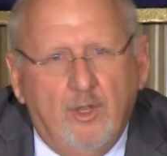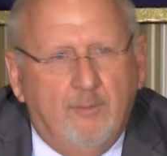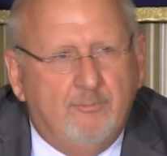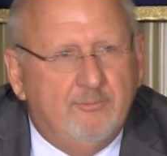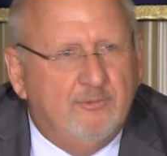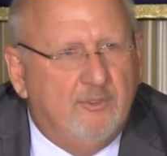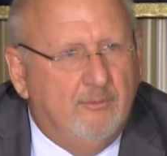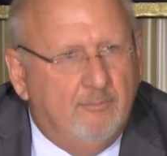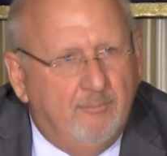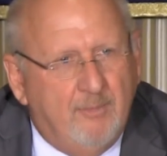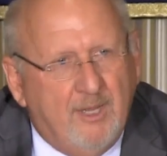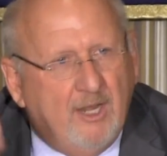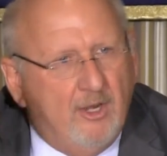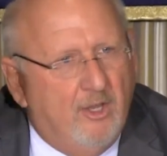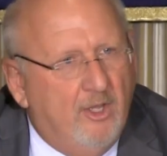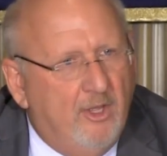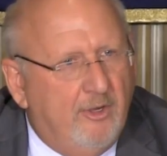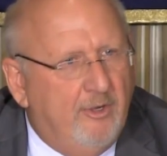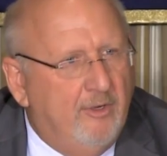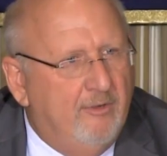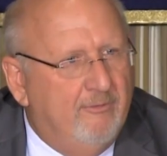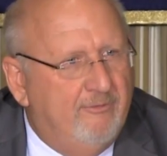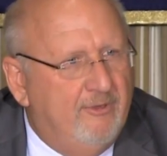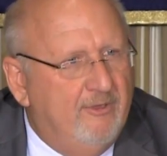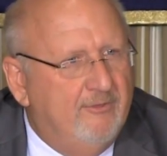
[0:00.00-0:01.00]
up to about
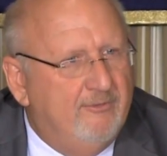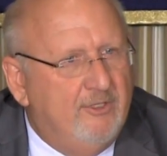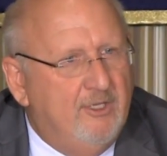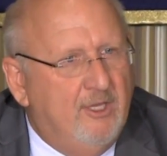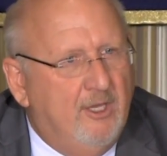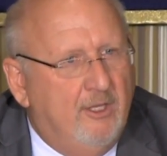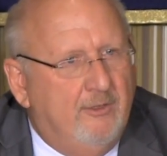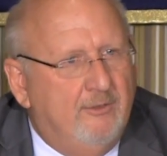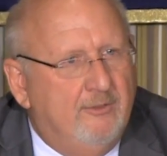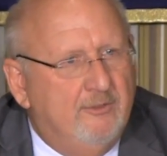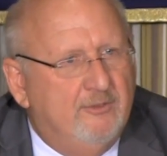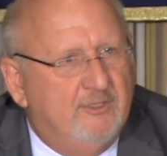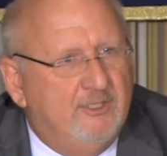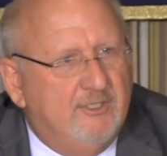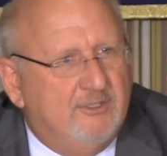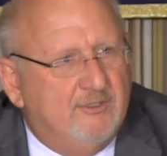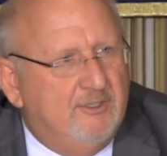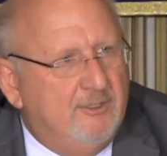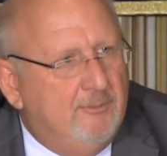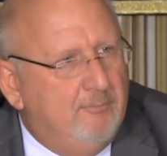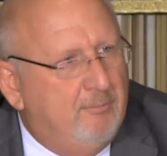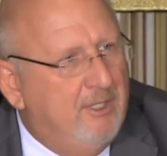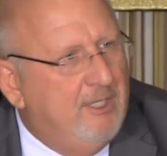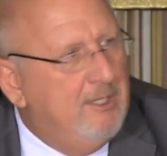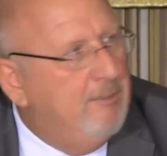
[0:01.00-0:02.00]
150,
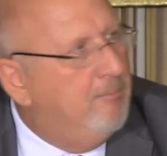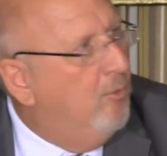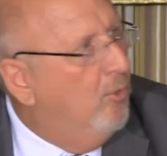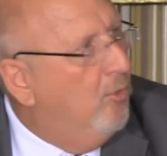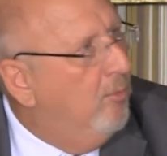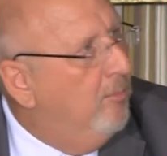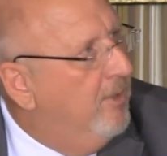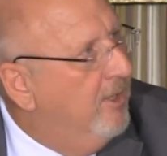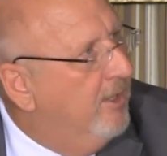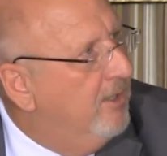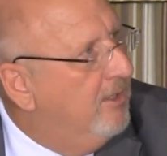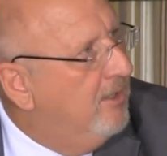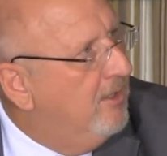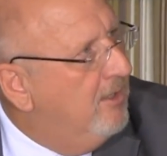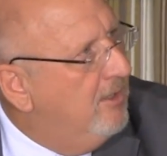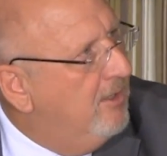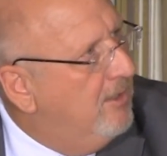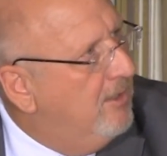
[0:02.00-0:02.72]
160 people, but